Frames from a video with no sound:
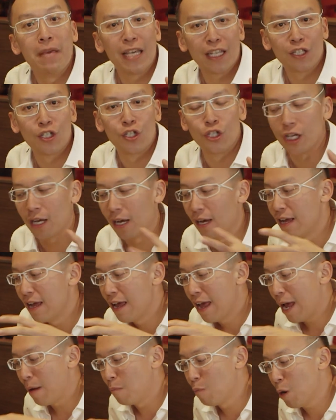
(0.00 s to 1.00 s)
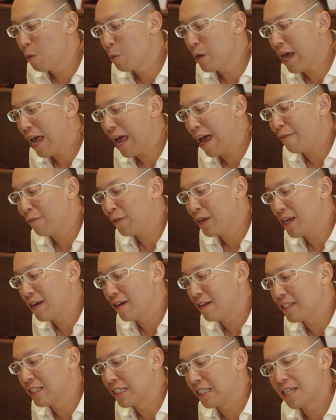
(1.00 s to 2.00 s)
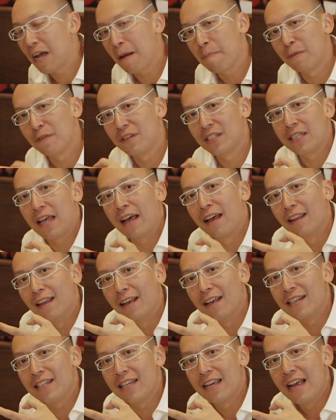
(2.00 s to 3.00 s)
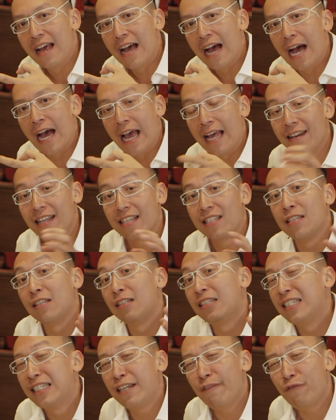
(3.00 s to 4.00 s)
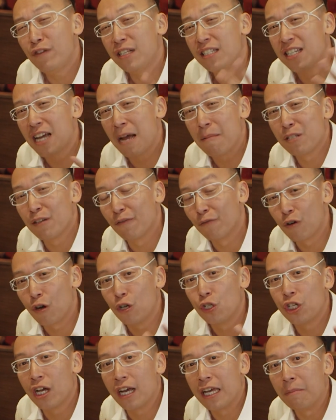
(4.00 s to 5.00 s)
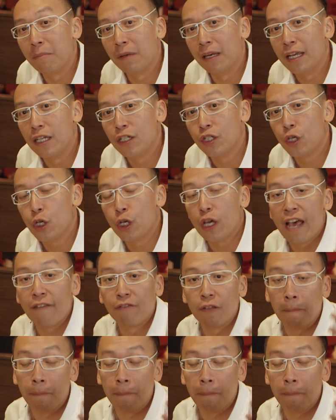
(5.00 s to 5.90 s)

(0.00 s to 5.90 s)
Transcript: mixture. And what we have here is a type of salad. And there's some different types of Roger in Malaysia. You have the